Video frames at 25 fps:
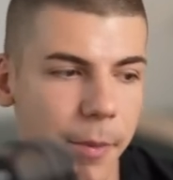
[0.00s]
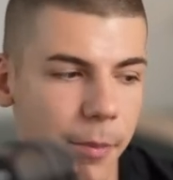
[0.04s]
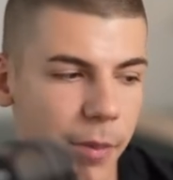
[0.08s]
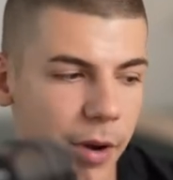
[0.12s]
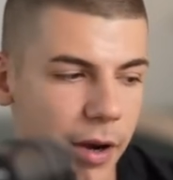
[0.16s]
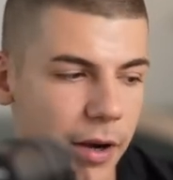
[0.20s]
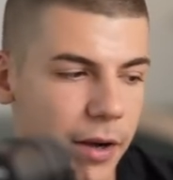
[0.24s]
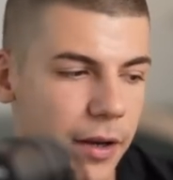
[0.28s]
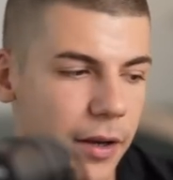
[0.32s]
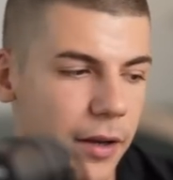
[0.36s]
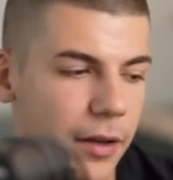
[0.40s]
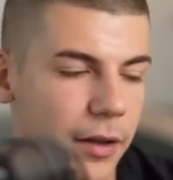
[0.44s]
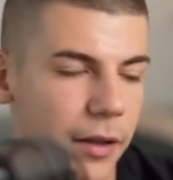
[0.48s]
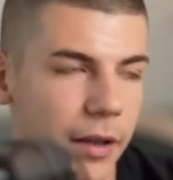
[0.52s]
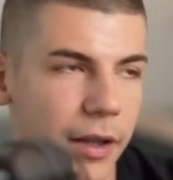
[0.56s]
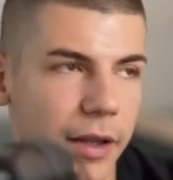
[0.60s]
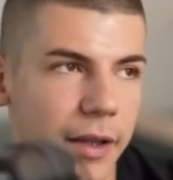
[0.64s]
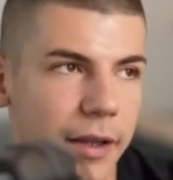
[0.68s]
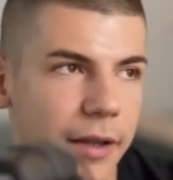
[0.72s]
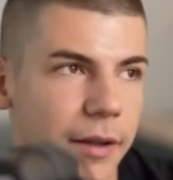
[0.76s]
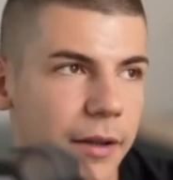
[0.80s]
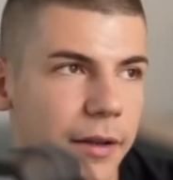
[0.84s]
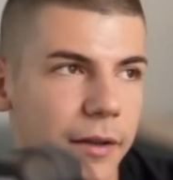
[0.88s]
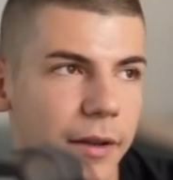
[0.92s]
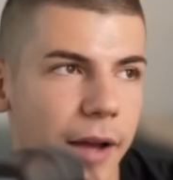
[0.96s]
But
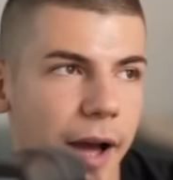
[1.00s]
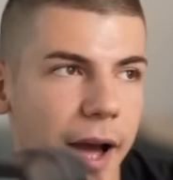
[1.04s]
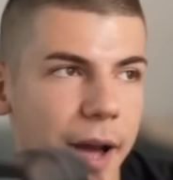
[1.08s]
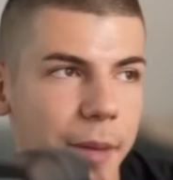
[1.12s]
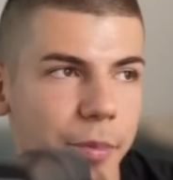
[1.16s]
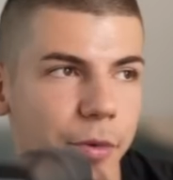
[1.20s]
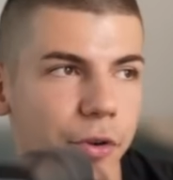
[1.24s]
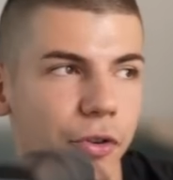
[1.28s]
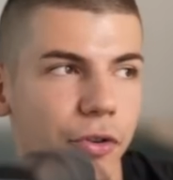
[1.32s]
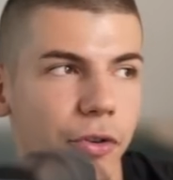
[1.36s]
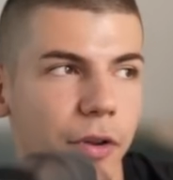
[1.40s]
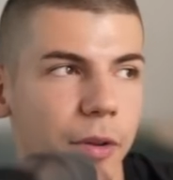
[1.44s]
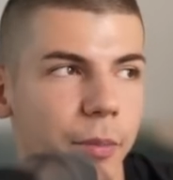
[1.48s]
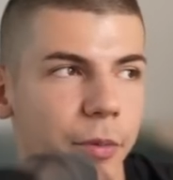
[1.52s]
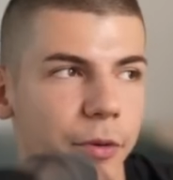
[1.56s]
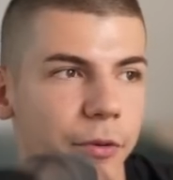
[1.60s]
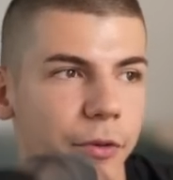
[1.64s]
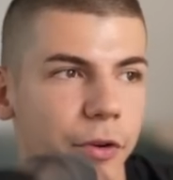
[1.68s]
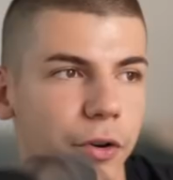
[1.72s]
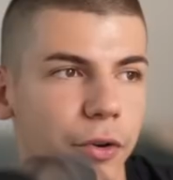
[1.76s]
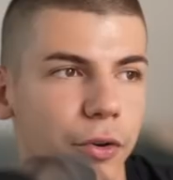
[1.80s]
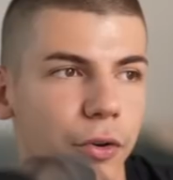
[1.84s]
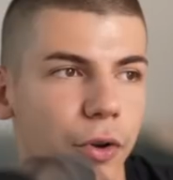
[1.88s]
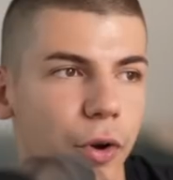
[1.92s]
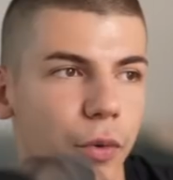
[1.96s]
like, I personally
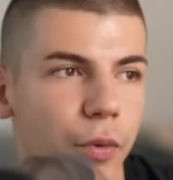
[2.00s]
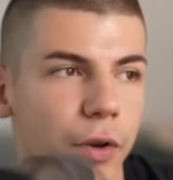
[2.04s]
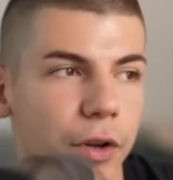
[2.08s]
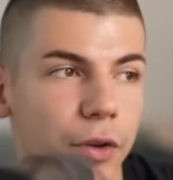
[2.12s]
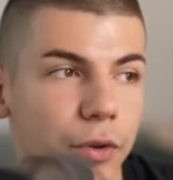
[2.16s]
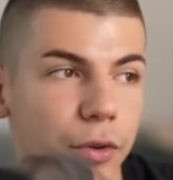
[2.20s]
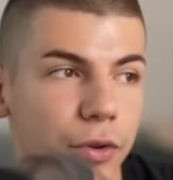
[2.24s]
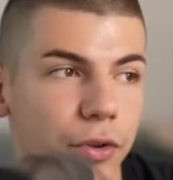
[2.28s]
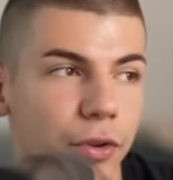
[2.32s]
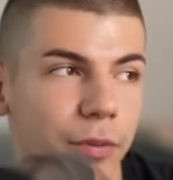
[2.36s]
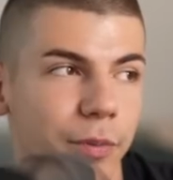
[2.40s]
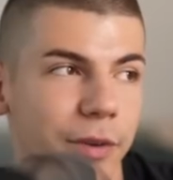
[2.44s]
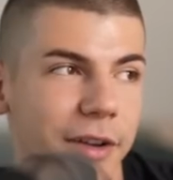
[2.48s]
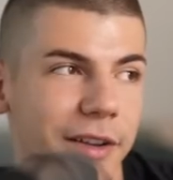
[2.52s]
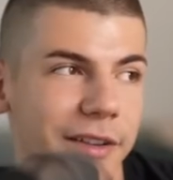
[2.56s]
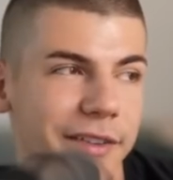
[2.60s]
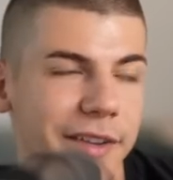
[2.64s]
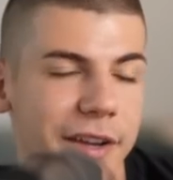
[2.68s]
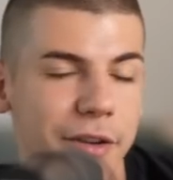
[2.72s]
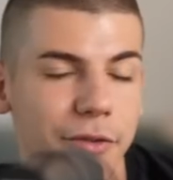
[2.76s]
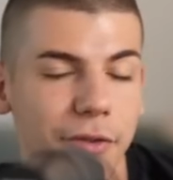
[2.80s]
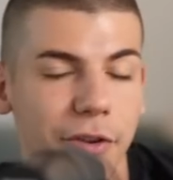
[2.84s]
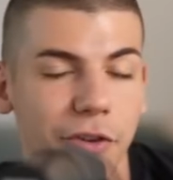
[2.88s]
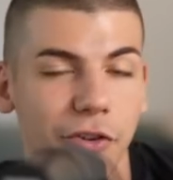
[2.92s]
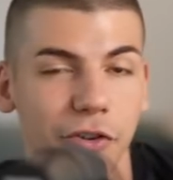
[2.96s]
prefer to go with YouTube, because
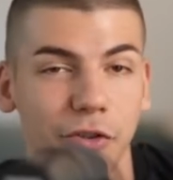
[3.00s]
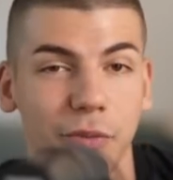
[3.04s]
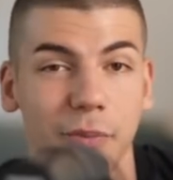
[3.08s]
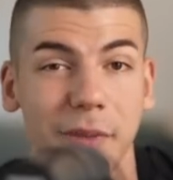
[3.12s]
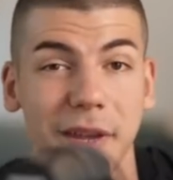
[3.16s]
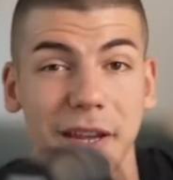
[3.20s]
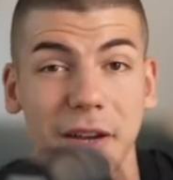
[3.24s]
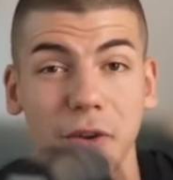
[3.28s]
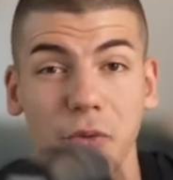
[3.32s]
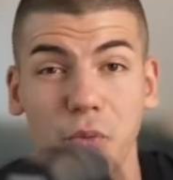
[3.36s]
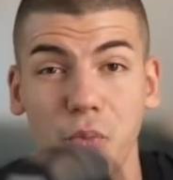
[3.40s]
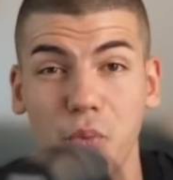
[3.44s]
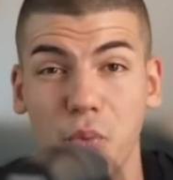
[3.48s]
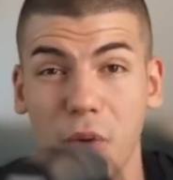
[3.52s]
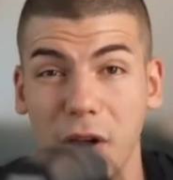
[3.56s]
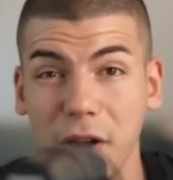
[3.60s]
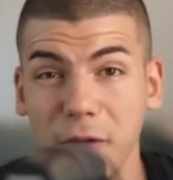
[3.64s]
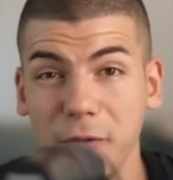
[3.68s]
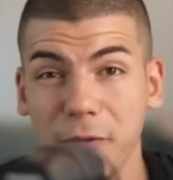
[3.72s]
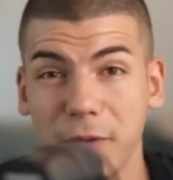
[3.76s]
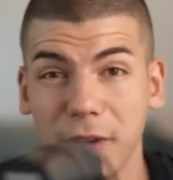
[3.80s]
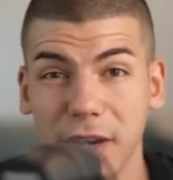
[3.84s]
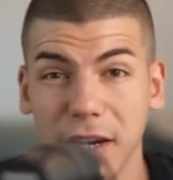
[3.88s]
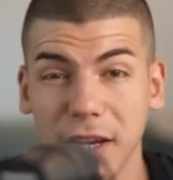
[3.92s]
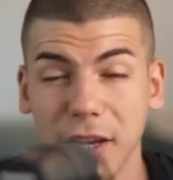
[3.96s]
then you can just make
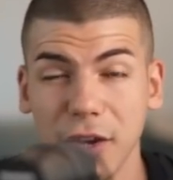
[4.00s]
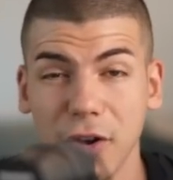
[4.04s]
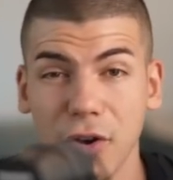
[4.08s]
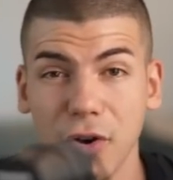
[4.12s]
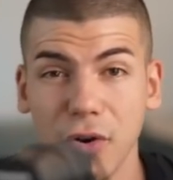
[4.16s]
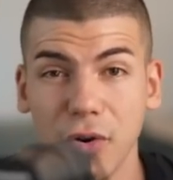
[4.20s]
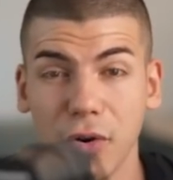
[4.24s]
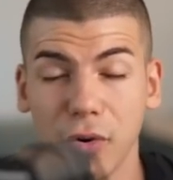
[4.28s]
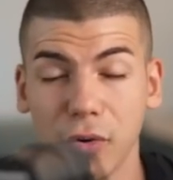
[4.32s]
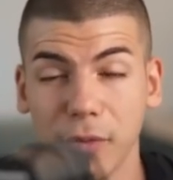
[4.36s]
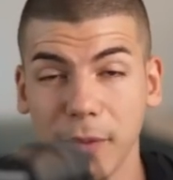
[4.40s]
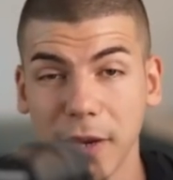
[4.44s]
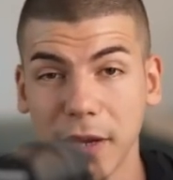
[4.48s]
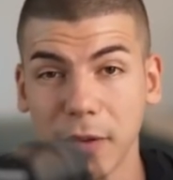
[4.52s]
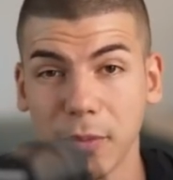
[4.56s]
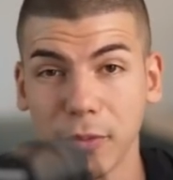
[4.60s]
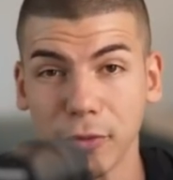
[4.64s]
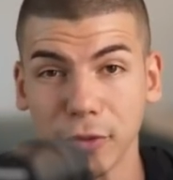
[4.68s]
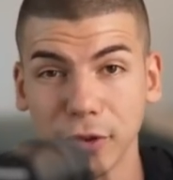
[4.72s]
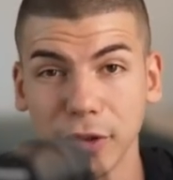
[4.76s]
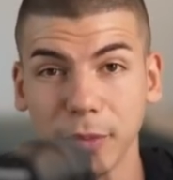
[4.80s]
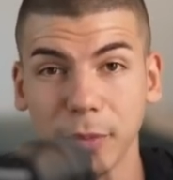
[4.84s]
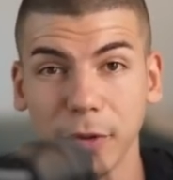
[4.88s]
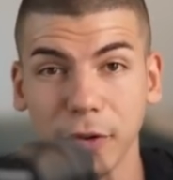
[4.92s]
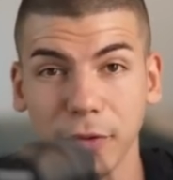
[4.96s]
one video or make
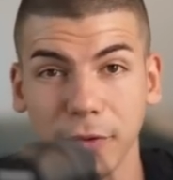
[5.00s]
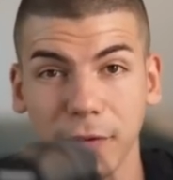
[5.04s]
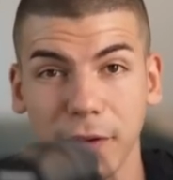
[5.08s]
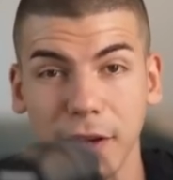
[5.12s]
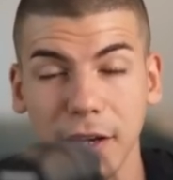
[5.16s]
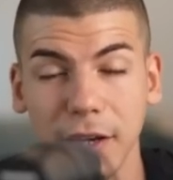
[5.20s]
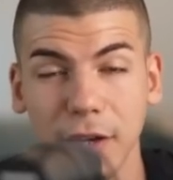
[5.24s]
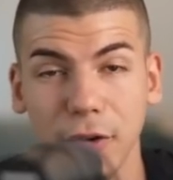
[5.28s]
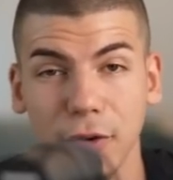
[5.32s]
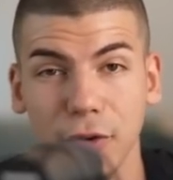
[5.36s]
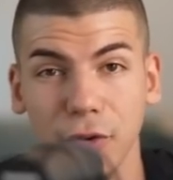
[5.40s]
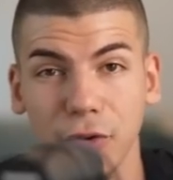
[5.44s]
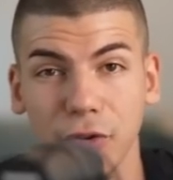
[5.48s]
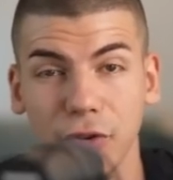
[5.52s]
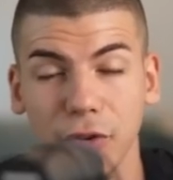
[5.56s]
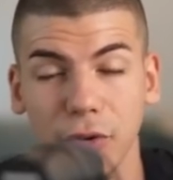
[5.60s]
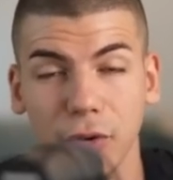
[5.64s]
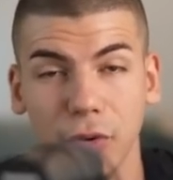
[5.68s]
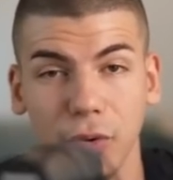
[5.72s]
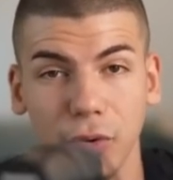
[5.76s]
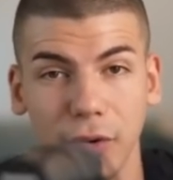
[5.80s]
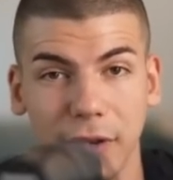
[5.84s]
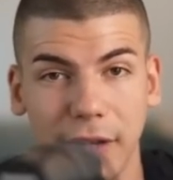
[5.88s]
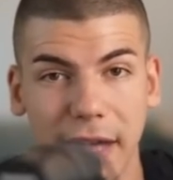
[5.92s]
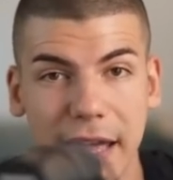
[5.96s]
multiple videos
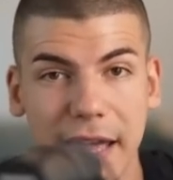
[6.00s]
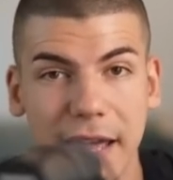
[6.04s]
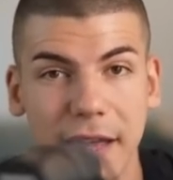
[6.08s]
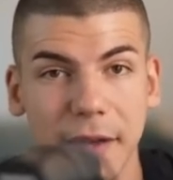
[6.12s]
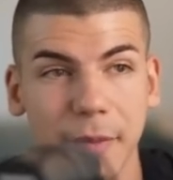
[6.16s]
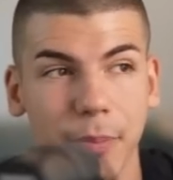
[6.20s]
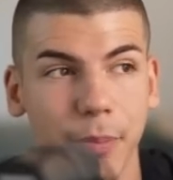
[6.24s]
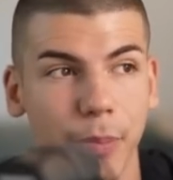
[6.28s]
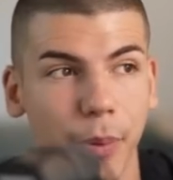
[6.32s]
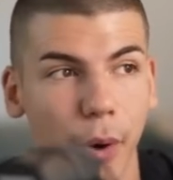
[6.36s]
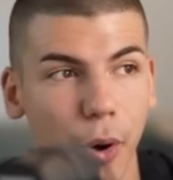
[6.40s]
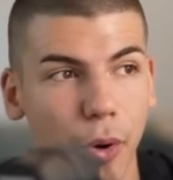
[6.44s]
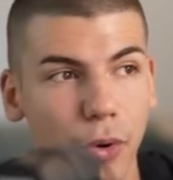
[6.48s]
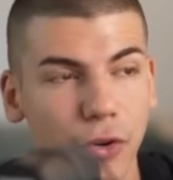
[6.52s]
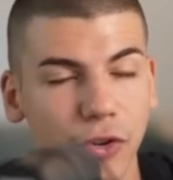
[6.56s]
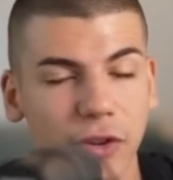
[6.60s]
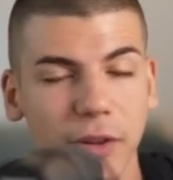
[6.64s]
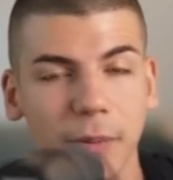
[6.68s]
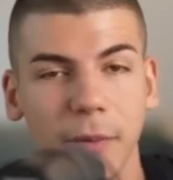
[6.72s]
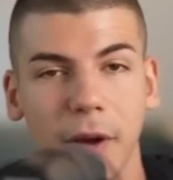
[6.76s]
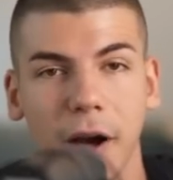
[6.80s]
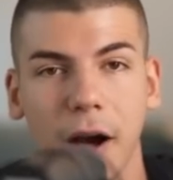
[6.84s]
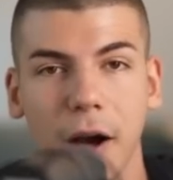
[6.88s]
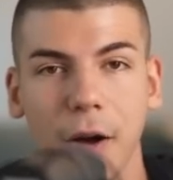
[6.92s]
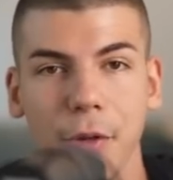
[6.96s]
today, post
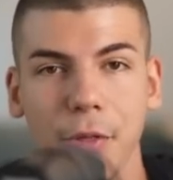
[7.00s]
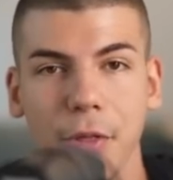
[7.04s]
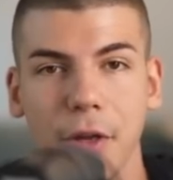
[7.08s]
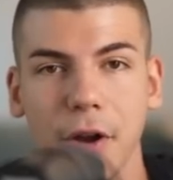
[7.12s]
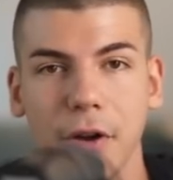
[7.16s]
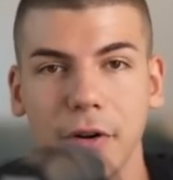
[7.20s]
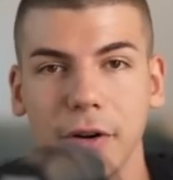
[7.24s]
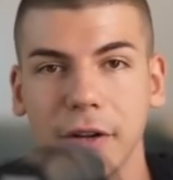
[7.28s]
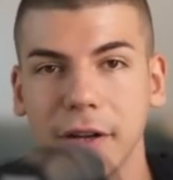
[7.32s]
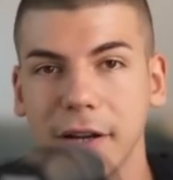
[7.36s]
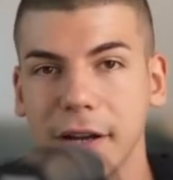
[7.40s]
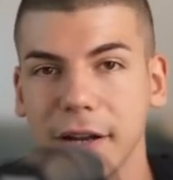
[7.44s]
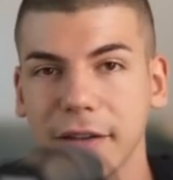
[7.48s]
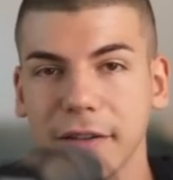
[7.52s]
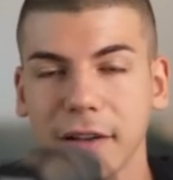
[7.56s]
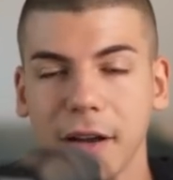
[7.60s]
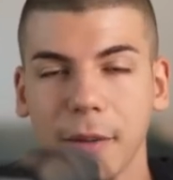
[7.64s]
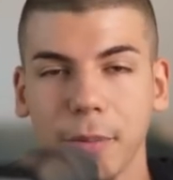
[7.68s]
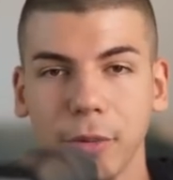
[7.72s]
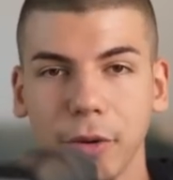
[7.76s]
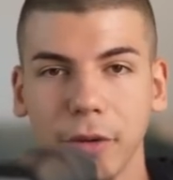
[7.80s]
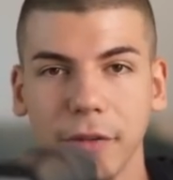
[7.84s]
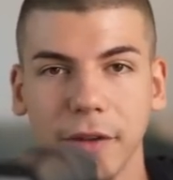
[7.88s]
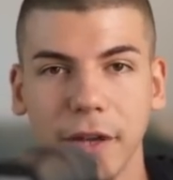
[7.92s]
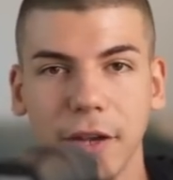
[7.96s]
them out there in the next
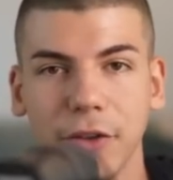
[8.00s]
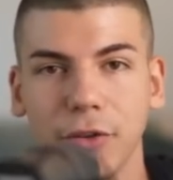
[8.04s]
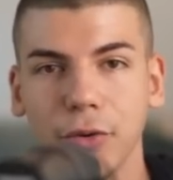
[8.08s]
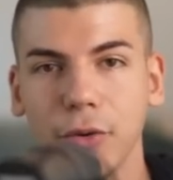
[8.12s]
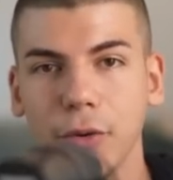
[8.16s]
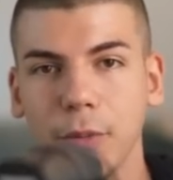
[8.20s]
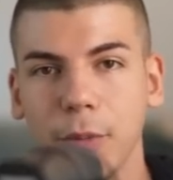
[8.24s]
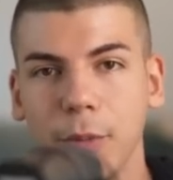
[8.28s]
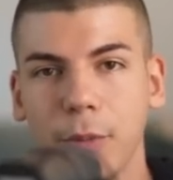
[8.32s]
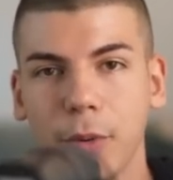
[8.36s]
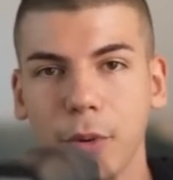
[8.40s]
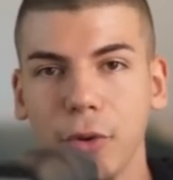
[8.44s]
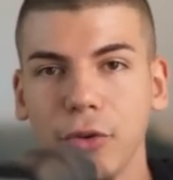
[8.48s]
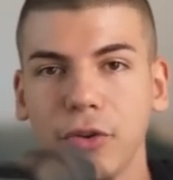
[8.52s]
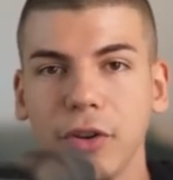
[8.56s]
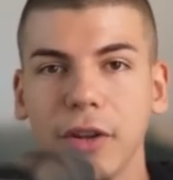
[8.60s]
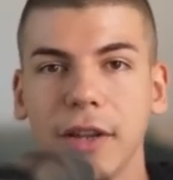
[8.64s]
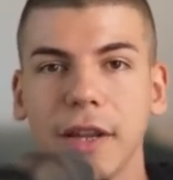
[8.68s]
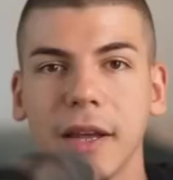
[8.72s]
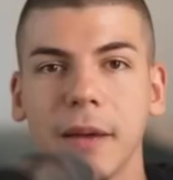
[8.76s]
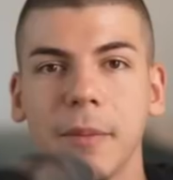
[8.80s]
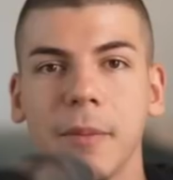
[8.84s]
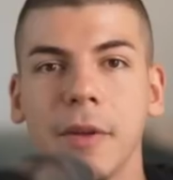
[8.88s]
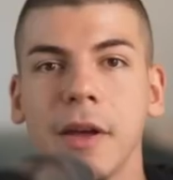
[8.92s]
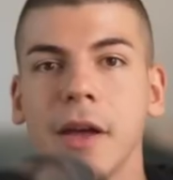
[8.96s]
couple of days, you could be
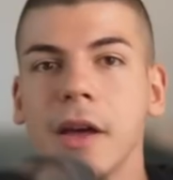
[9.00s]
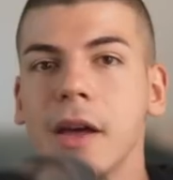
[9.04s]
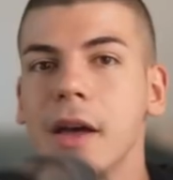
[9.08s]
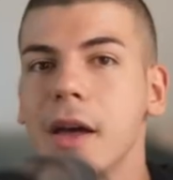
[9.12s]
posting them,